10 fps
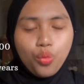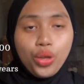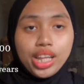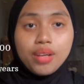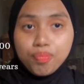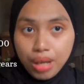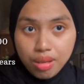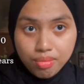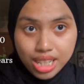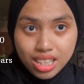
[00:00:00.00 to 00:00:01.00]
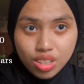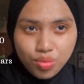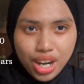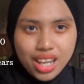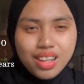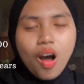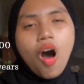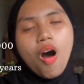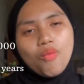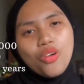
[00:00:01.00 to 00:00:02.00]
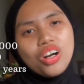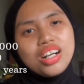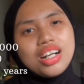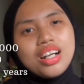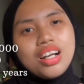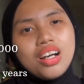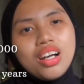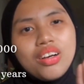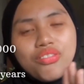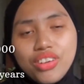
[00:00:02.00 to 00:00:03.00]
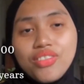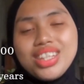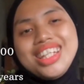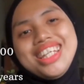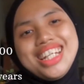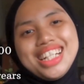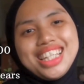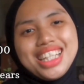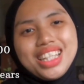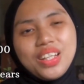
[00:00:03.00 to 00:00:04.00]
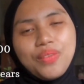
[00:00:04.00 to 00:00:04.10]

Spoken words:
with a payment spread over 15 years.